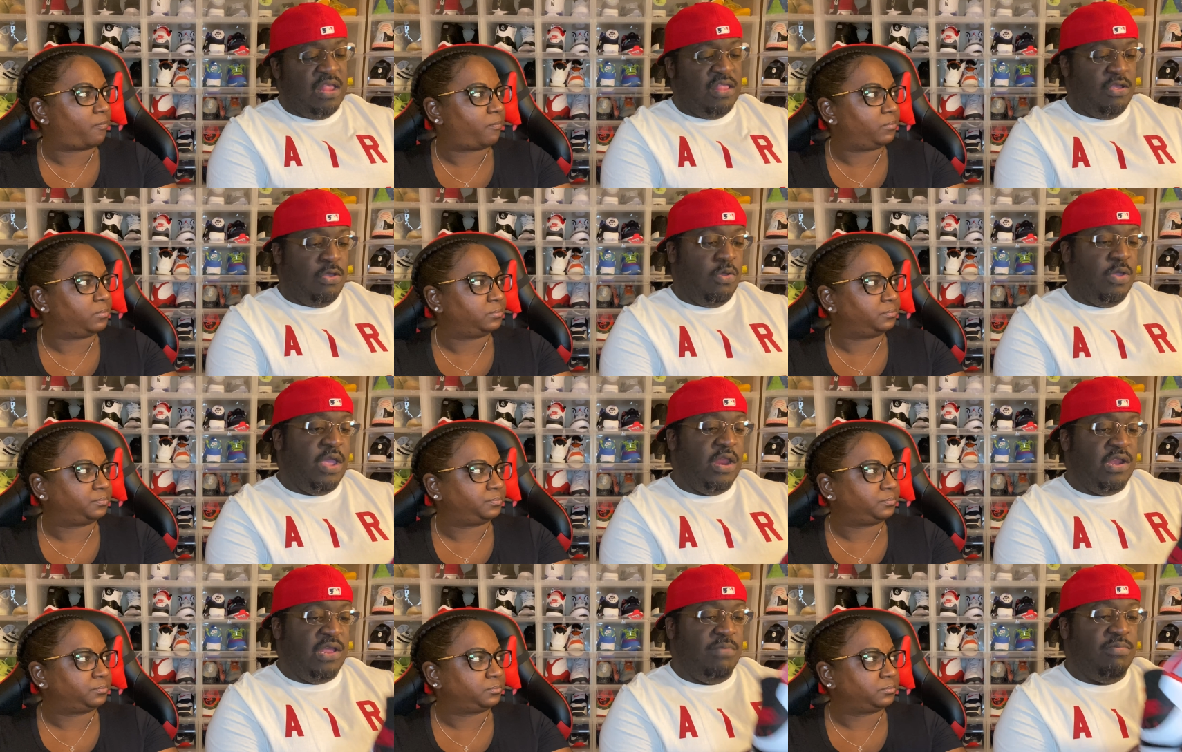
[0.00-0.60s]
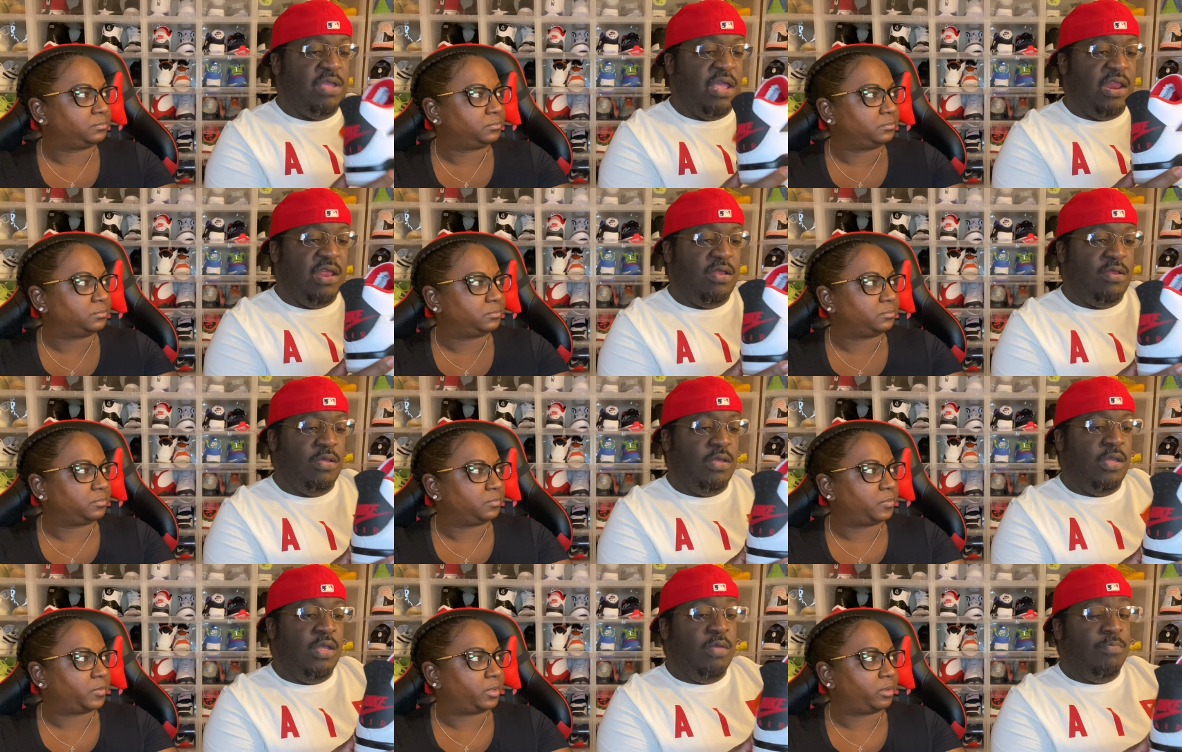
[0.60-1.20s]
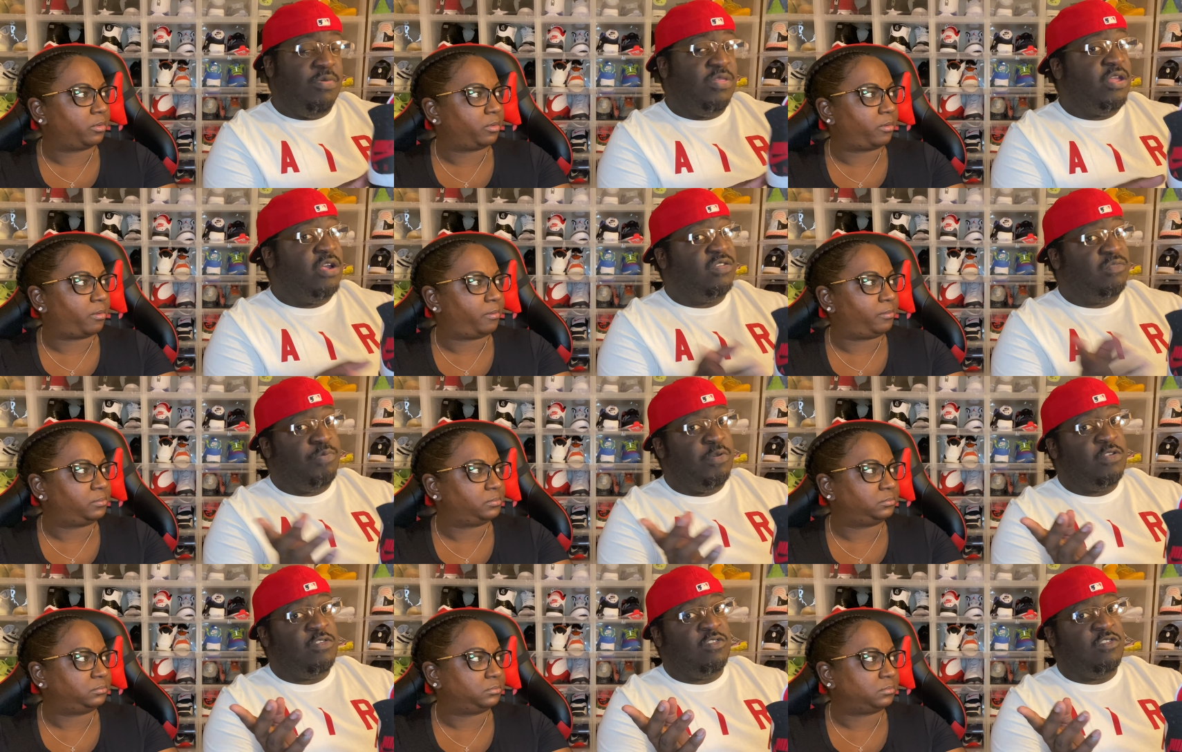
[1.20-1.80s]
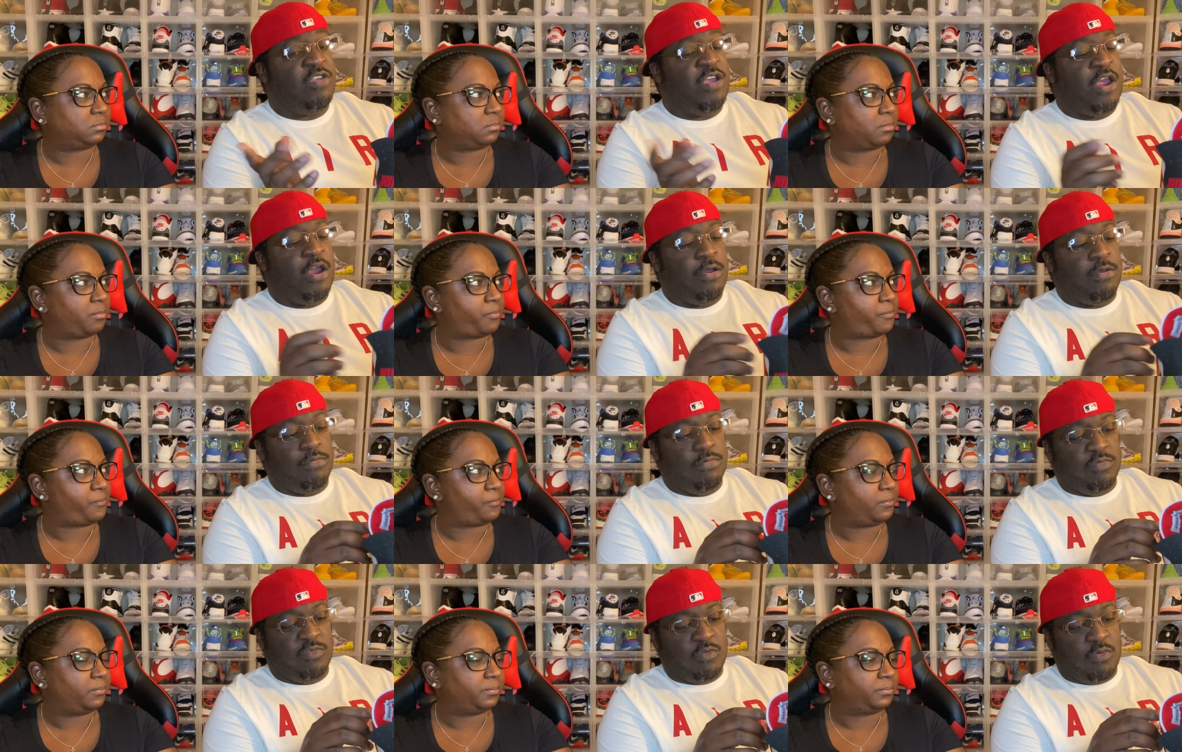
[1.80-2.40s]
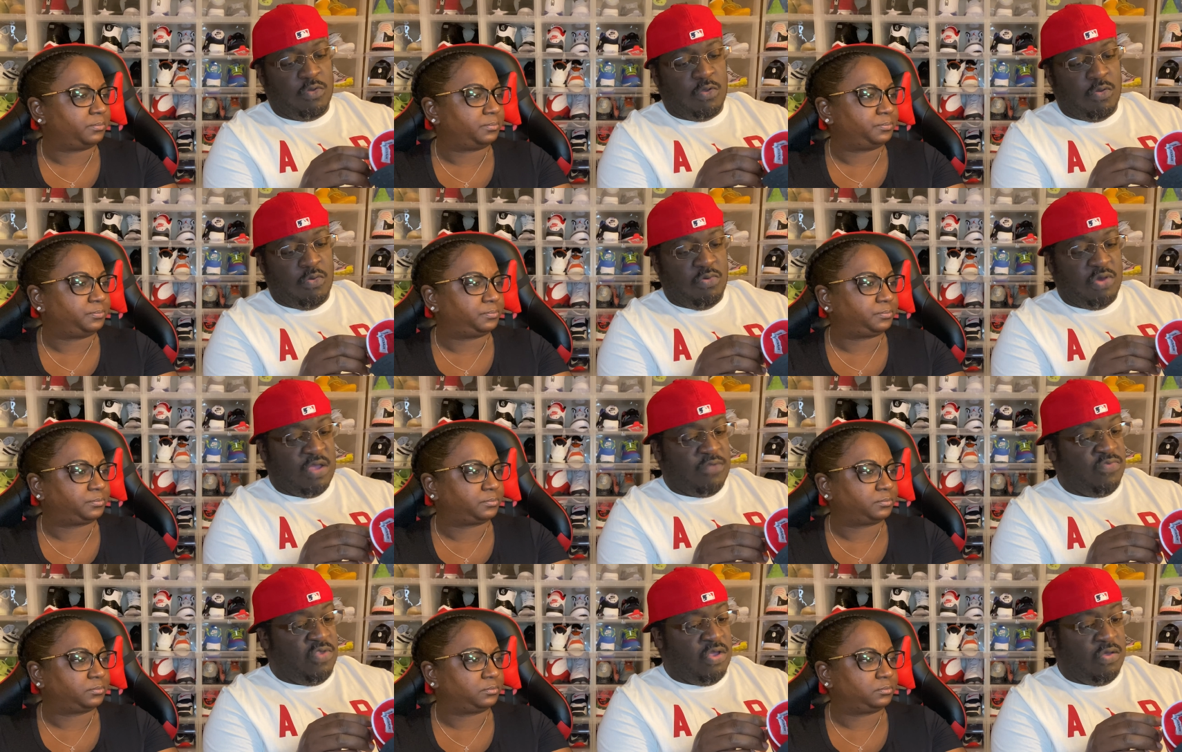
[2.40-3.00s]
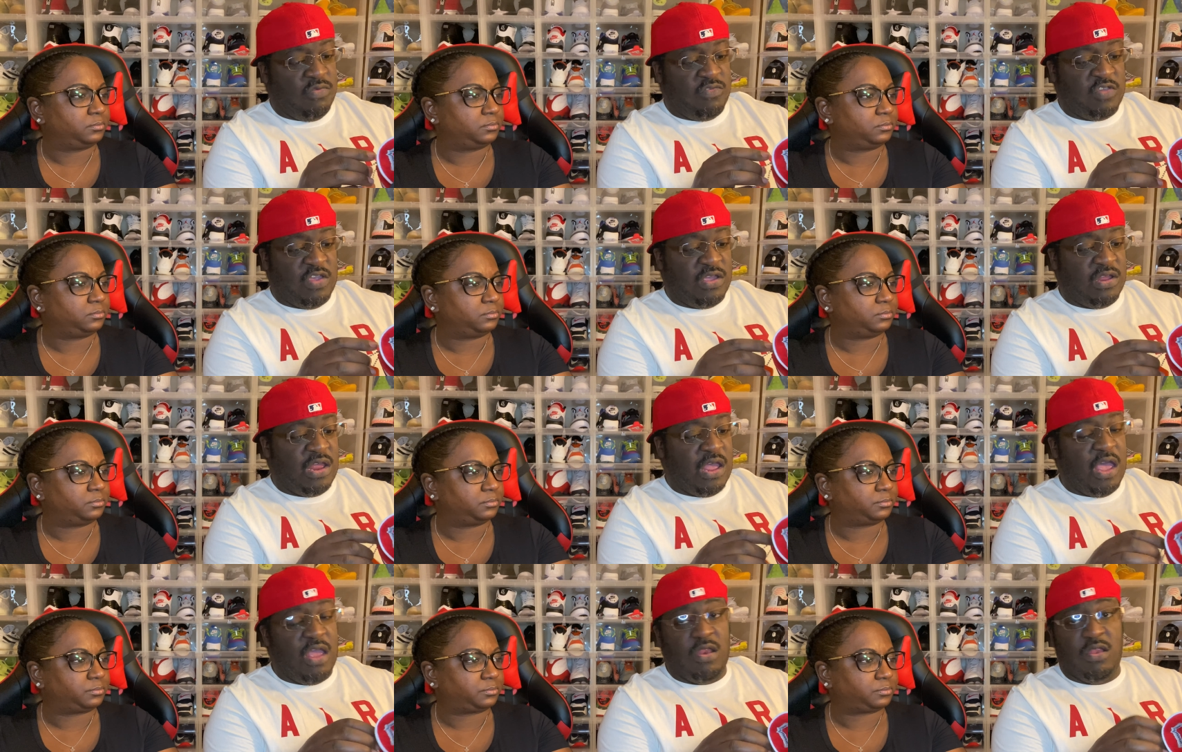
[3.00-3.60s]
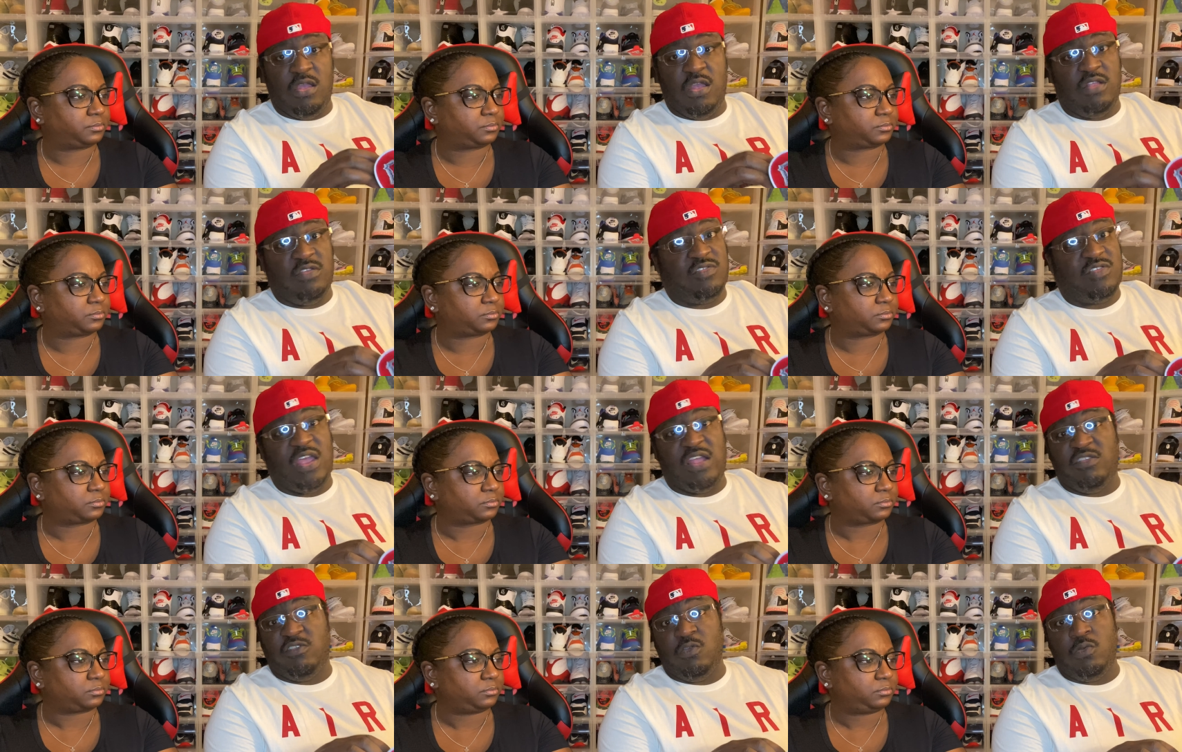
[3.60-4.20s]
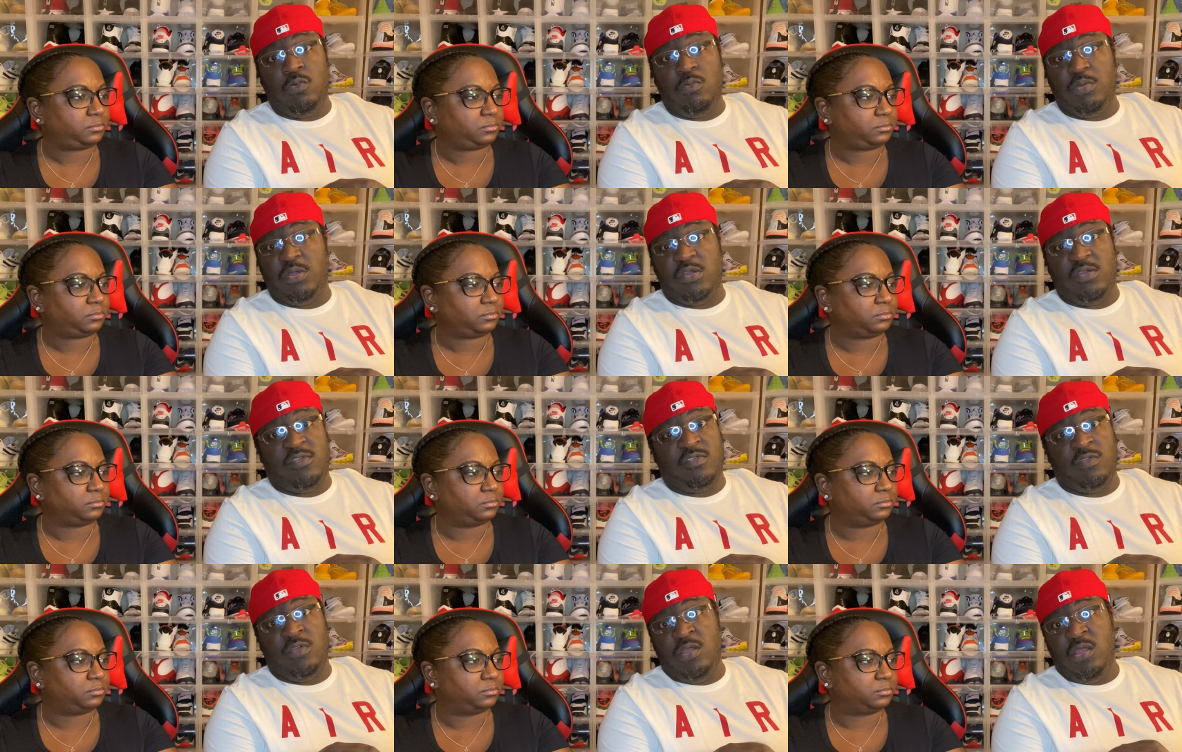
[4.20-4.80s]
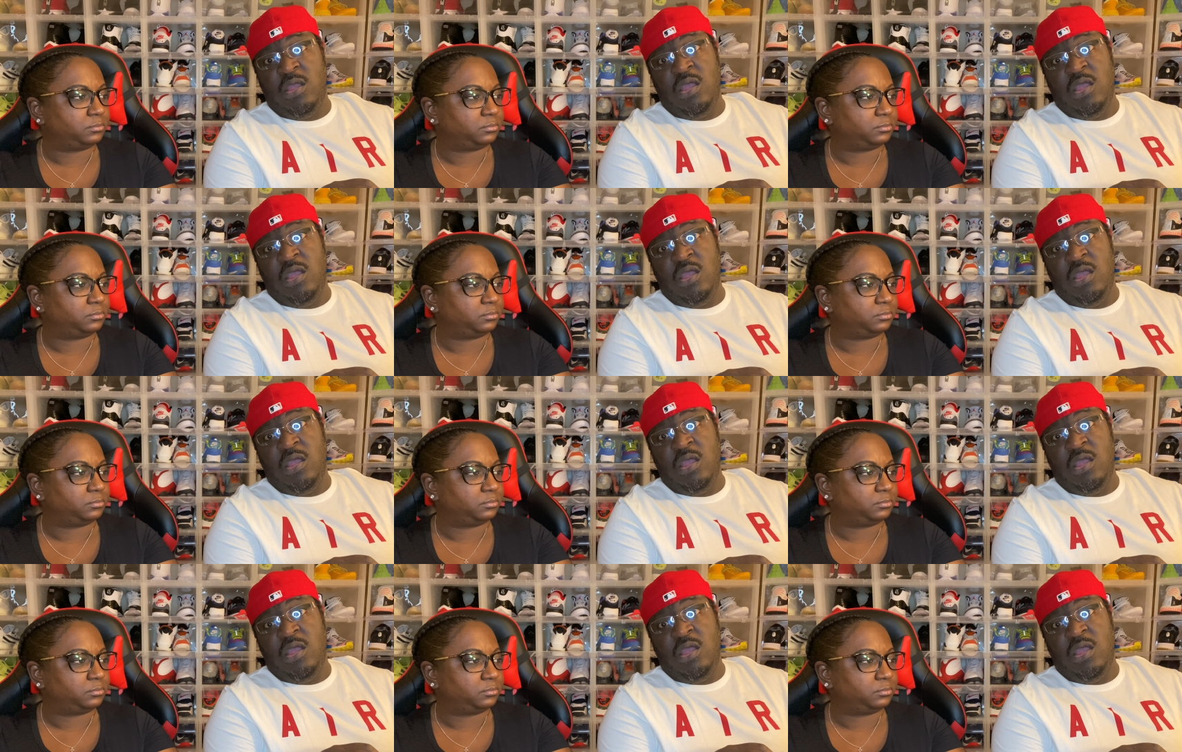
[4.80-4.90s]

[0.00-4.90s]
Speaker 1: to go ahead and update it. But there's pictures there, so go definitely go check it out and then stay tuned because